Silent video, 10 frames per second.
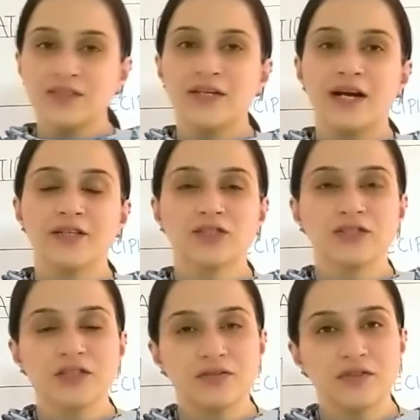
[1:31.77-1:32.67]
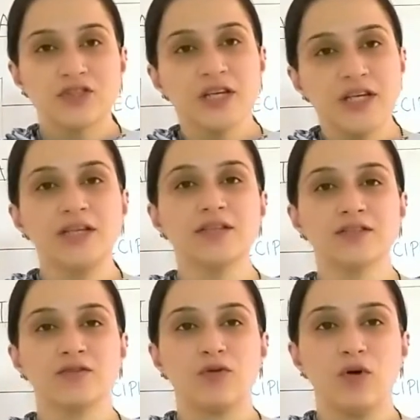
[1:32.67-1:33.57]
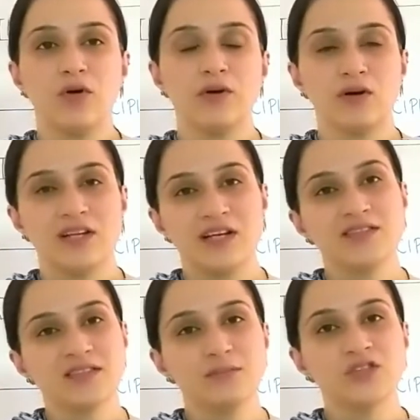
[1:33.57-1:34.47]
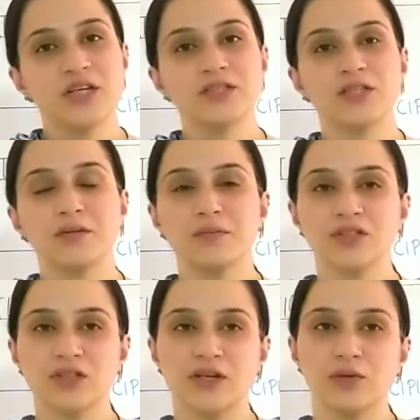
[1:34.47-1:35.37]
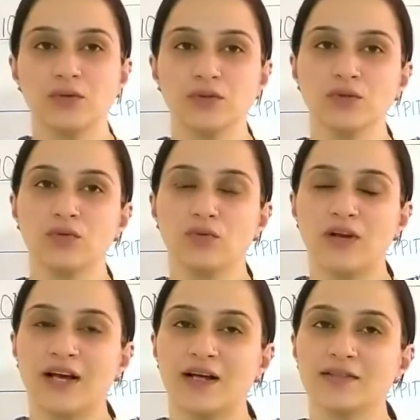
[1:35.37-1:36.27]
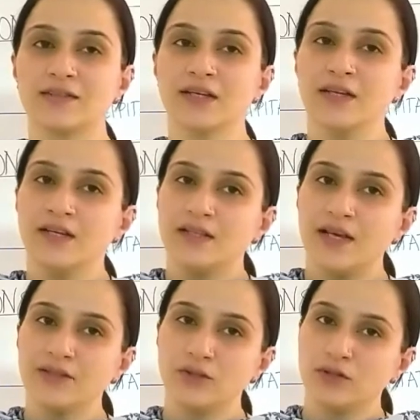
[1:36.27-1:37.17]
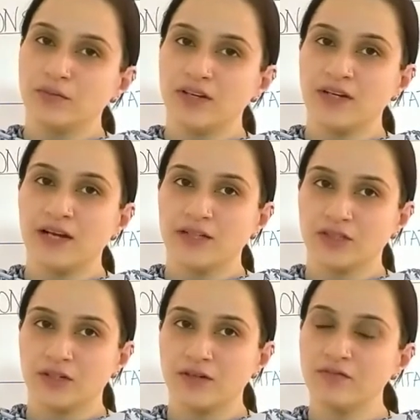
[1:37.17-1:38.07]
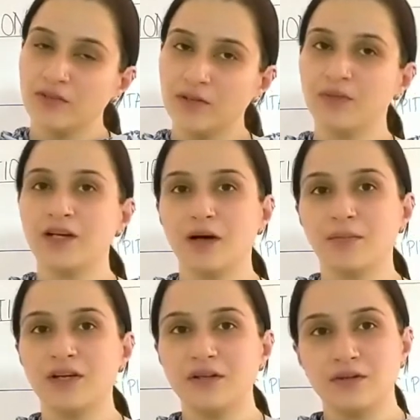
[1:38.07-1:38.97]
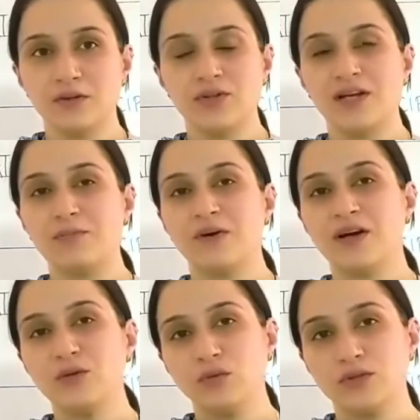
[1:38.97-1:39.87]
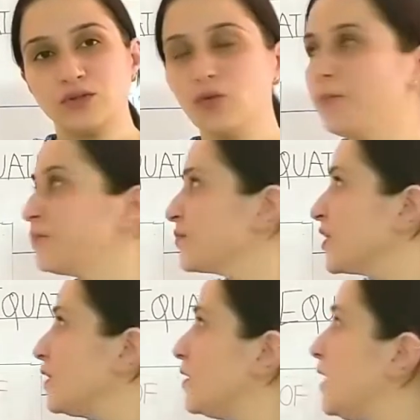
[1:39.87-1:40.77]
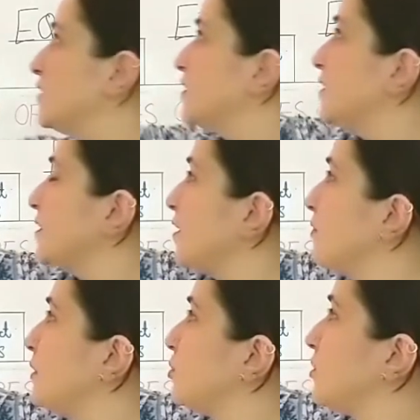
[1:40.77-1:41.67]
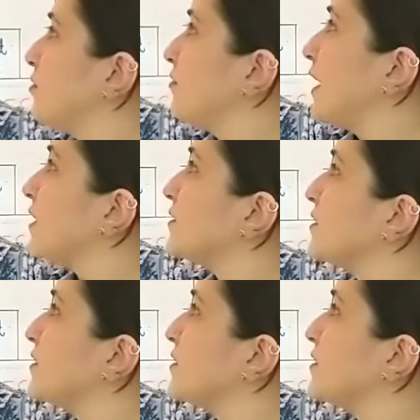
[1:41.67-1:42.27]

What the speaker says: reactions in which heat is evolved or there is some change in temperature, they are also known as the exothermic reaction. We will be coming to that part also. Next is evolution of gas.